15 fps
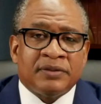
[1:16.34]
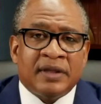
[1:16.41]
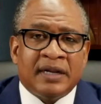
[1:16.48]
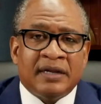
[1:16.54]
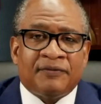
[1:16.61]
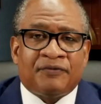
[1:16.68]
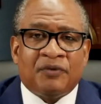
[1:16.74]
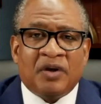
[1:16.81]
that
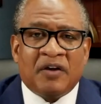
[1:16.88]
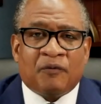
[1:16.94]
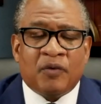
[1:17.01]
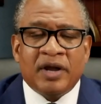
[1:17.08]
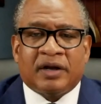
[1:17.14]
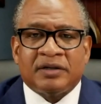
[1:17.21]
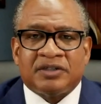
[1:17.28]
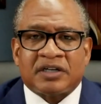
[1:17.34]
if
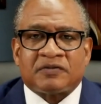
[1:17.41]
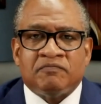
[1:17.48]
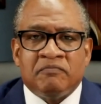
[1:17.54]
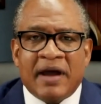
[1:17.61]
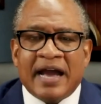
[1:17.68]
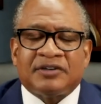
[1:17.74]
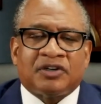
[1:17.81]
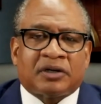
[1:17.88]
we could just
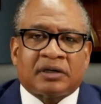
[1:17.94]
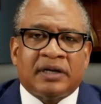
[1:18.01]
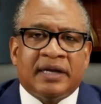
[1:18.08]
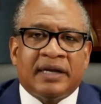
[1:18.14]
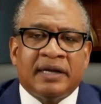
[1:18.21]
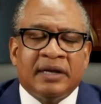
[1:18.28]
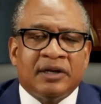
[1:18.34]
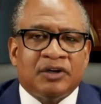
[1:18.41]

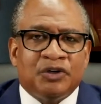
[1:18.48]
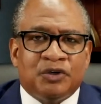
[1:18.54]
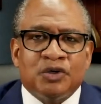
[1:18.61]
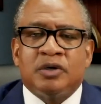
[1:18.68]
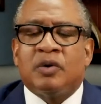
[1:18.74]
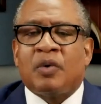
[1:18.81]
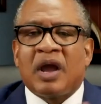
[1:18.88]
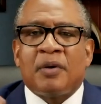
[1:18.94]
magically
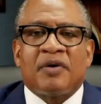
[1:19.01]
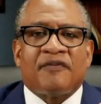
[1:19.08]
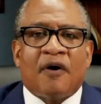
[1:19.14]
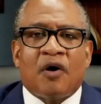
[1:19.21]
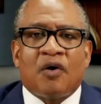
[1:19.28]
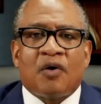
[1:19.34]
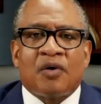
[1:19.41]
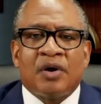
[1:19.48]
do away with
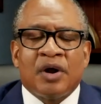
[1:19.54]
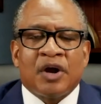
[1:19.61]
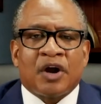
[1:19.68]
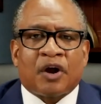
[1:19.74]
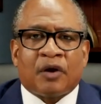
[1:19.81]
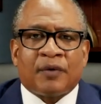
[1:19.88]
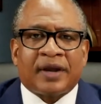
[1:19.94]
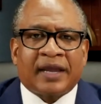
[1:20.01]
all
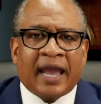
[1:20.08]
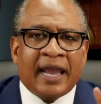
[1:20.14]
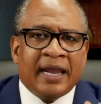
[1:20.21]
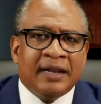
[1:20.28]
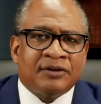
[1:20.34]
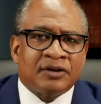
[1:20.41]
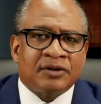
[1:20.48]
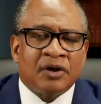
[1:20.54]

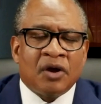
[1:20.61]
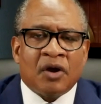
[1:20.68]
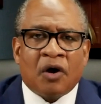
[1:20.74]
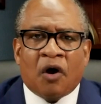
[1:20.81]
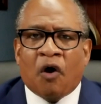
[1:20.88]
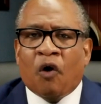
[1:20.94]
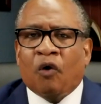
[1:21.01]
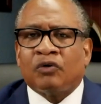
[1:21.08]
hurricanes and
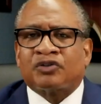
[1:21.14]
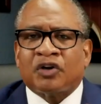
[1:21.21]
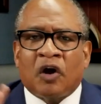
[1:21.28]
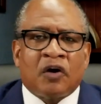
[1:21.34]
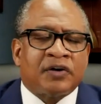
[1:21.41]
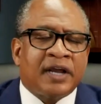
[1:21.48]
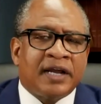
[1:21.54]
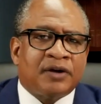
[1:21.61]
all
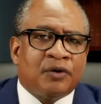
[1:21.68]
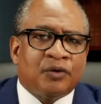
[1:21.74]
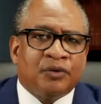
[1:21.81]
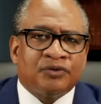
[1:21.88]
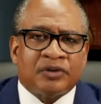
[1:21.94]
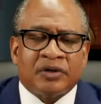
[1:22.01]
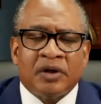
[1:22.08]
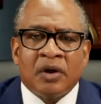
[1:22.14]

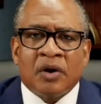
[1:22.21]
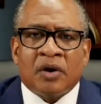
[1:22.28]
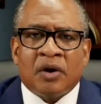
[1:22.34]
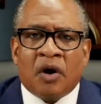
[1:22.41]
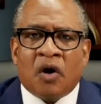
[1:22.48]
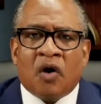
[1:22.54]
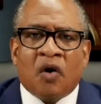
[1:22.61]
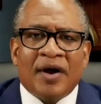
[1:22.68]
tornadoes and
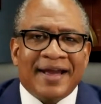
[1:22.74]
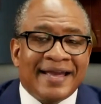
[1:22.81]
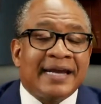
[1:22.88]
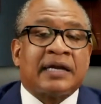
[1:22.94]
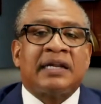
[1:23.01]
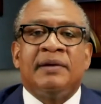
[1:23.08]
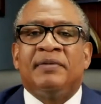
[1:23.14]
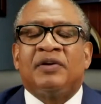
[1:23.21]
all
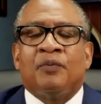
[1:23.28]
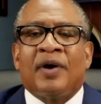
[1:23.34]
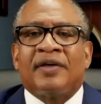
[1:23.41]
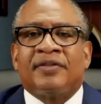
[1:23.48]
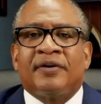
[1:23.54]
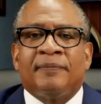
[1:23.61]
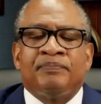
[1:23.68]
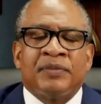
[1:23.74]
inclement
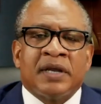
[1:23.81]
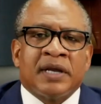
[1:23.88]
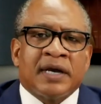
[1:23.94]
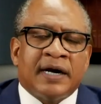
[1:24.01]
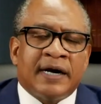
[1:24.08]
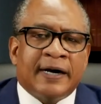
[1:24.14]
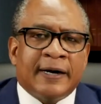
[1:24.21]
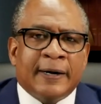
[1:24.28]
weather,
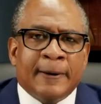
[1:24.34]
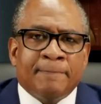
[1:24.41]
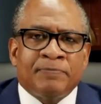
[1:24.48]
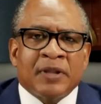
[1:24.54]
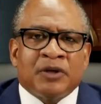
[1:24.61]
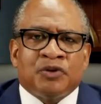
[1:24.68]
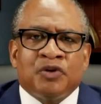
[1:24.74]
the